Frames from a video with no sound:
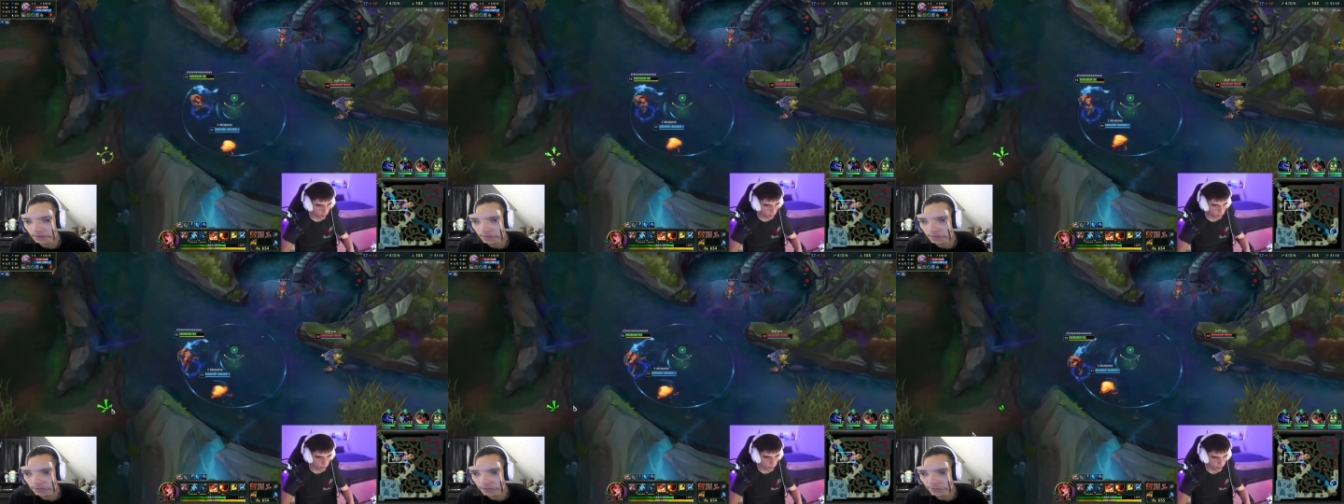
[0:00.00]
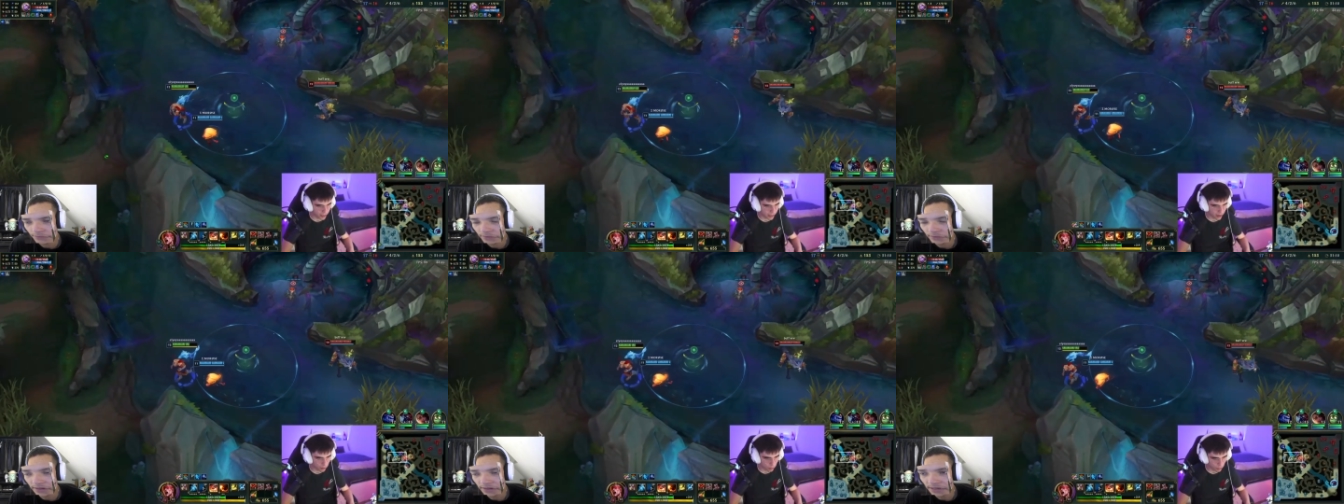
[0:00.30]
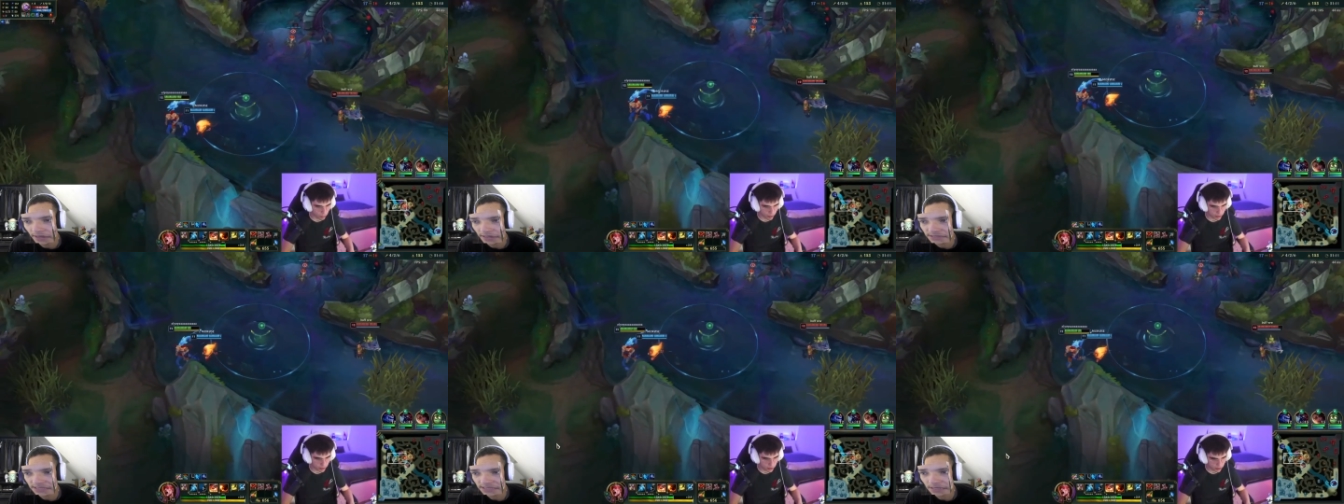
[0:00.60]
The really
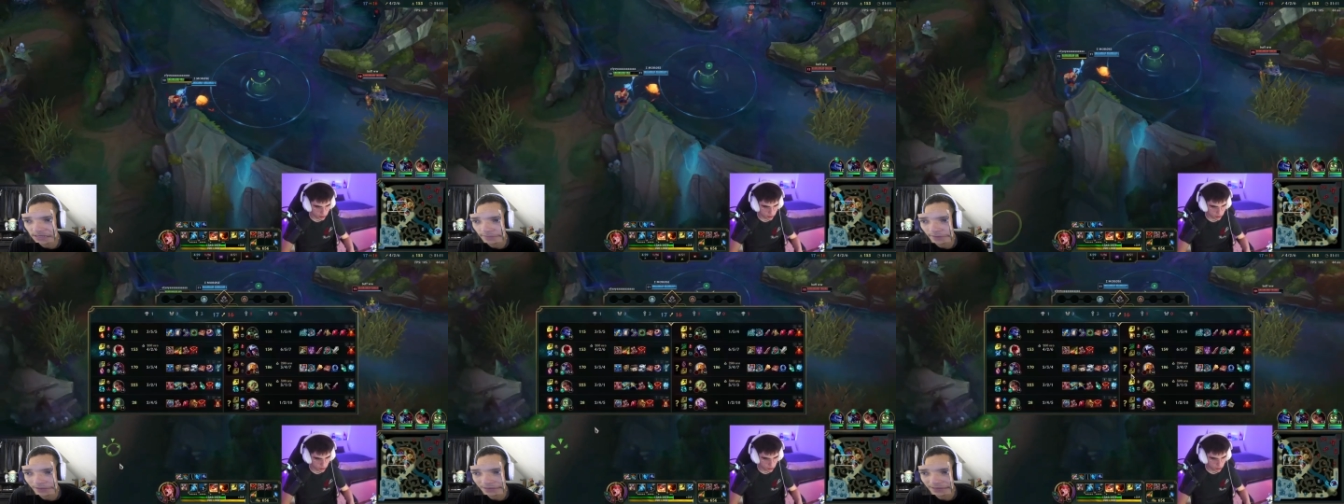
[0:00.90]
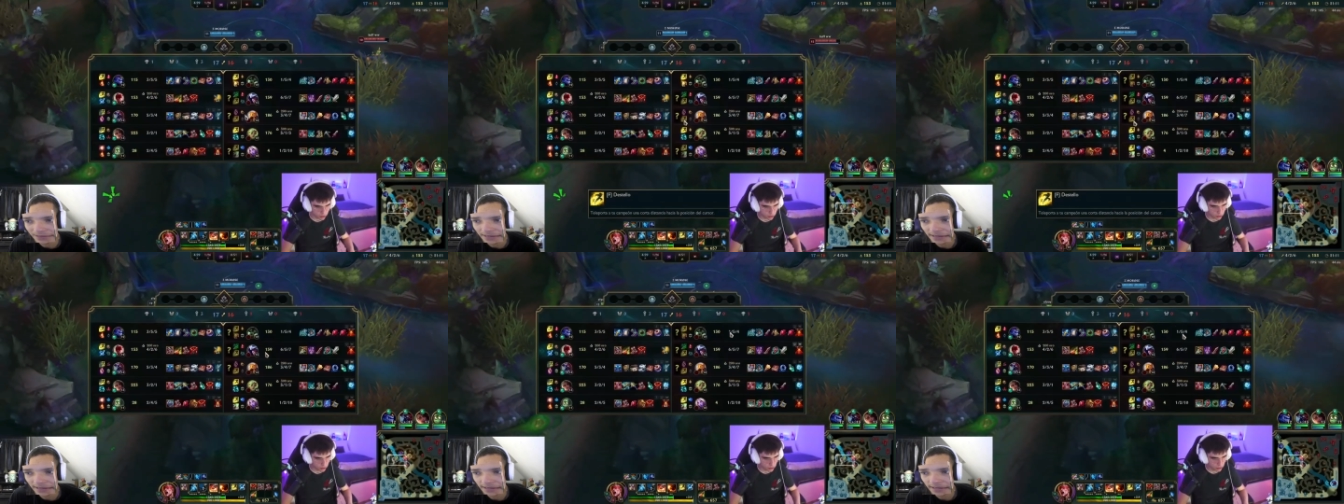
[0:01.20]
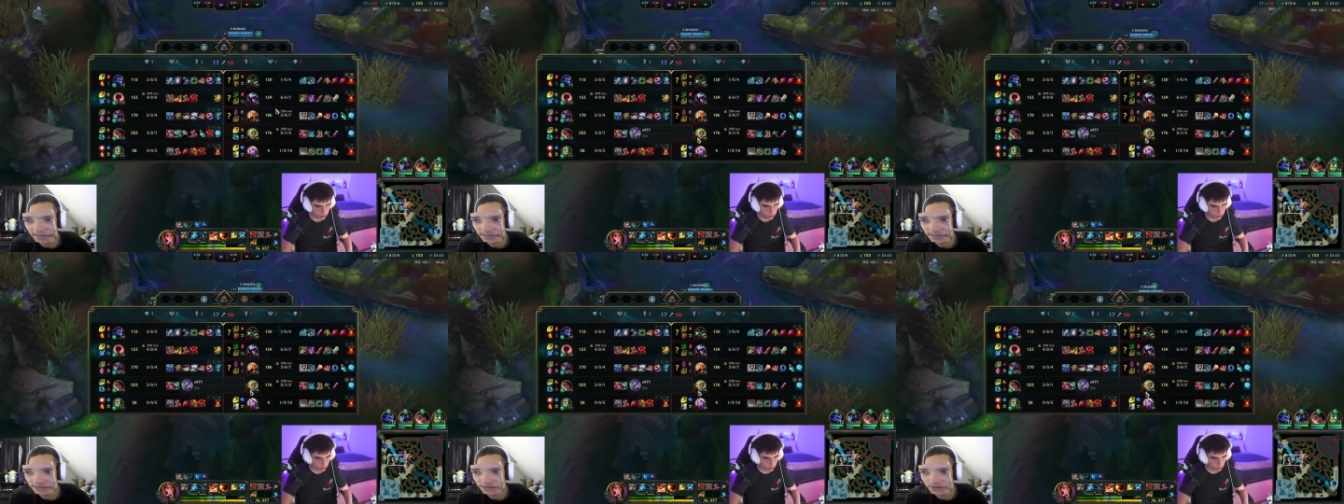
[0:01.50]
nice thing about Lee
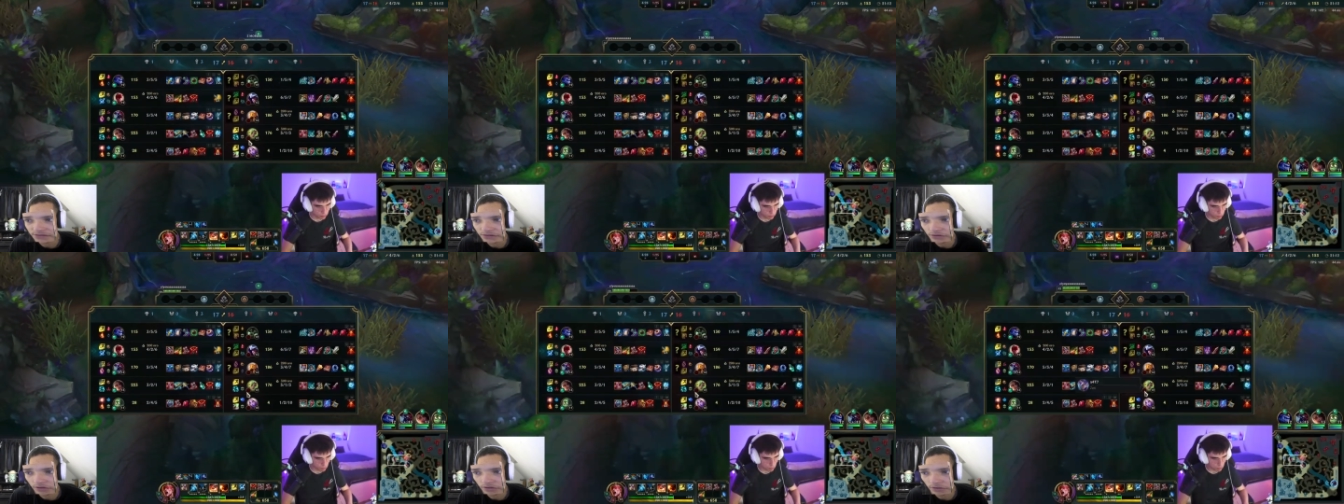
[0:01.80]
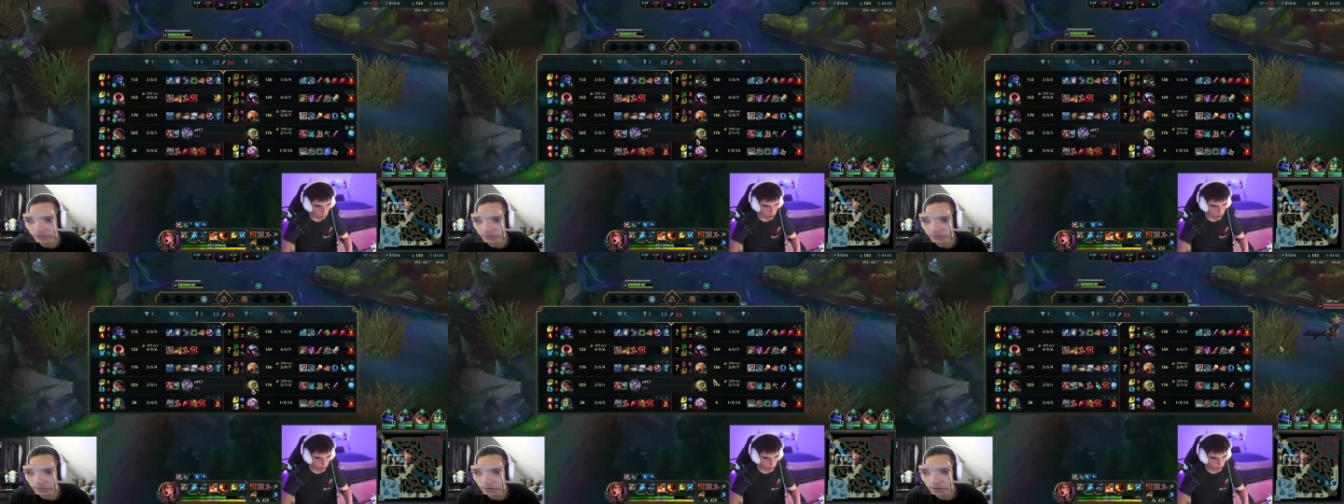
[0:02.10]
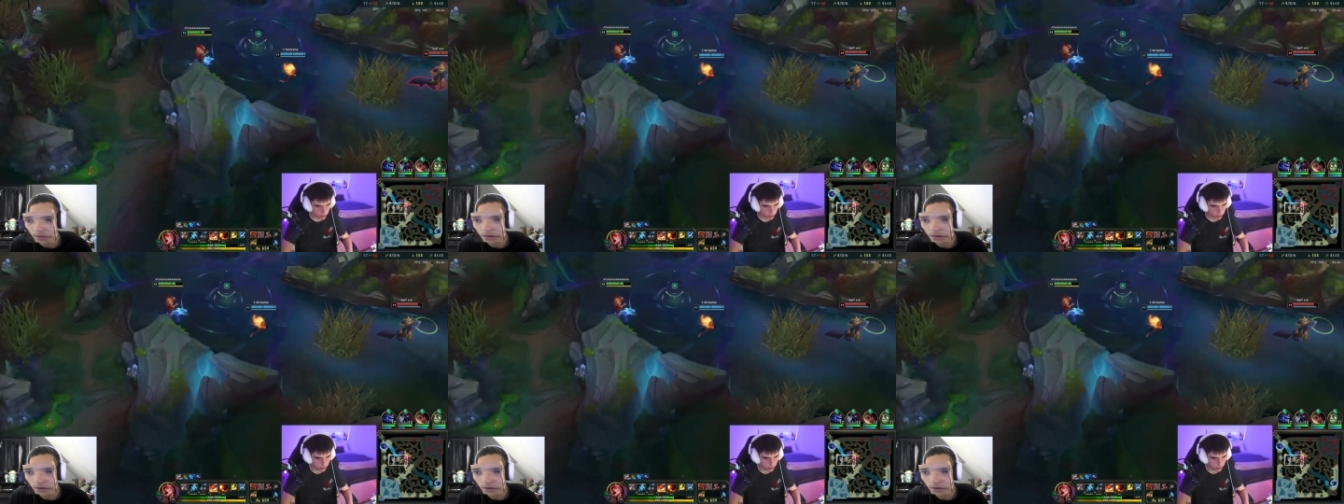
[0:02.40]
is you can,